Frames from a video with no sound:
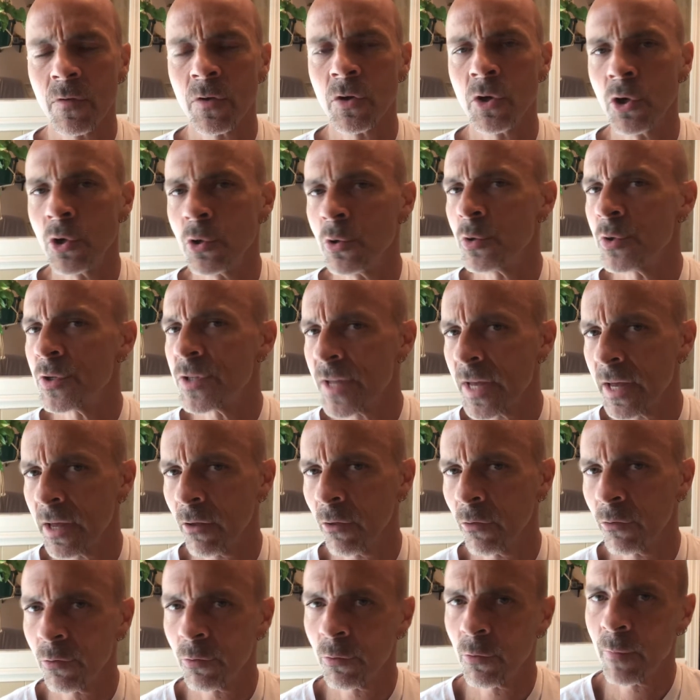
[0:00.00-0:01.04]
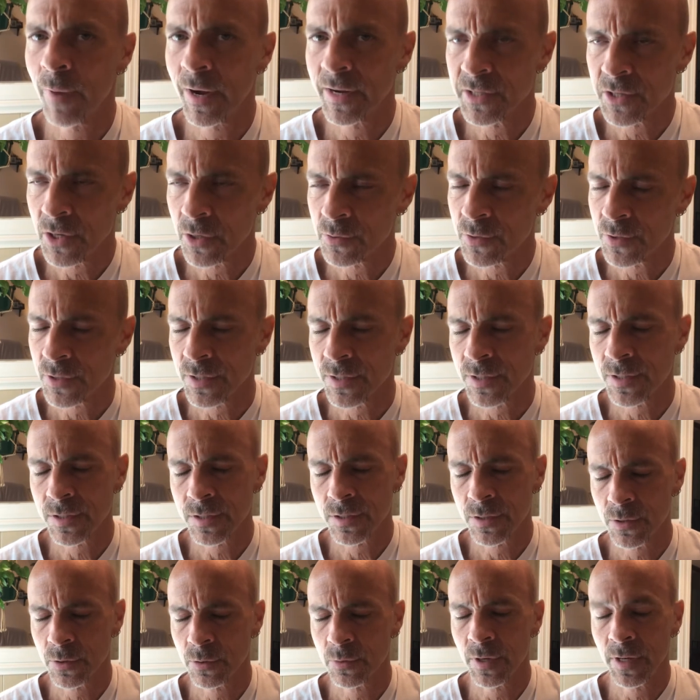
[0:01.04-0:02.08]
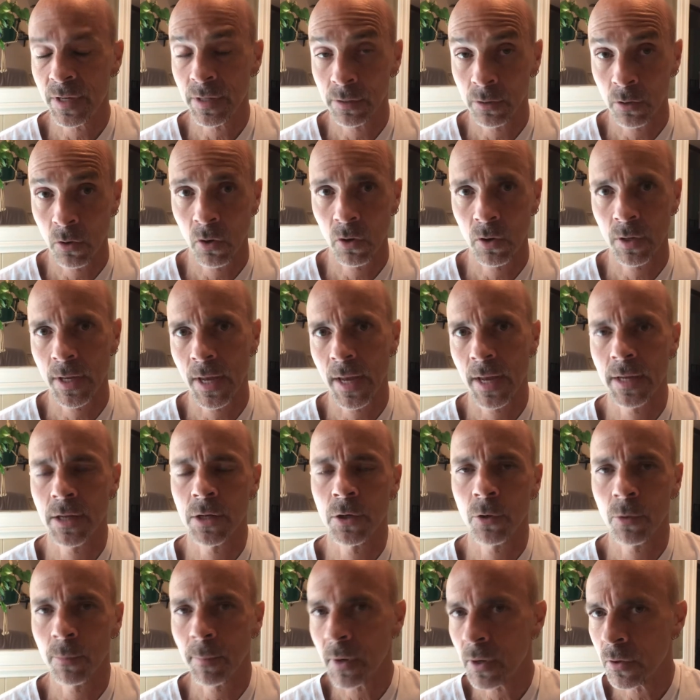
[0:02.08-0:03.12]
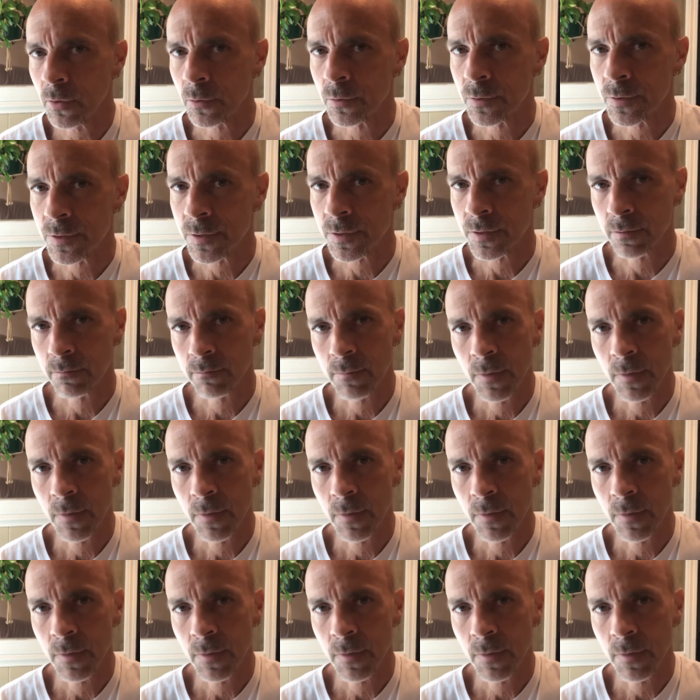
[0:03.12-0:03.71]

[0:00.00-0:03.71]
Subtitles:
new cells through mitosis to elongate your bones.